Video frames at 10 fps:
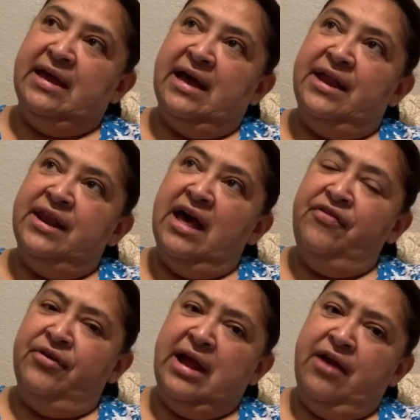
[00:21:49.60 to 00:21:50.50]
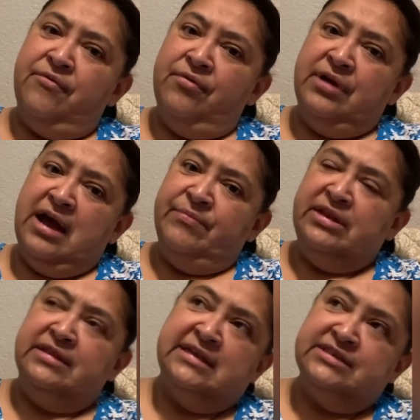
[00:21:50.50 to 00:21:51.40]
another arrow
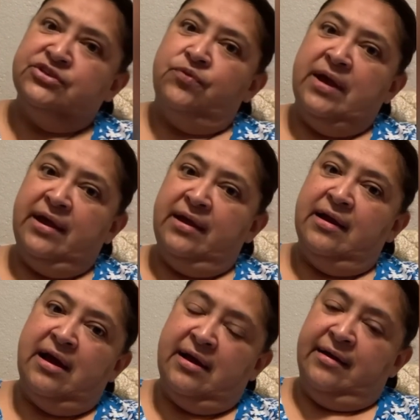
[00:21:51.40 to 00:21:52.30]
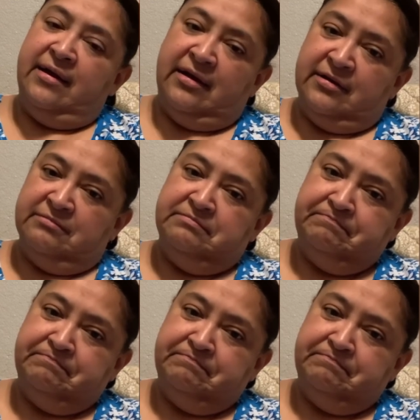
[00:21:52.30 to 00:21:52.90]
coming this way on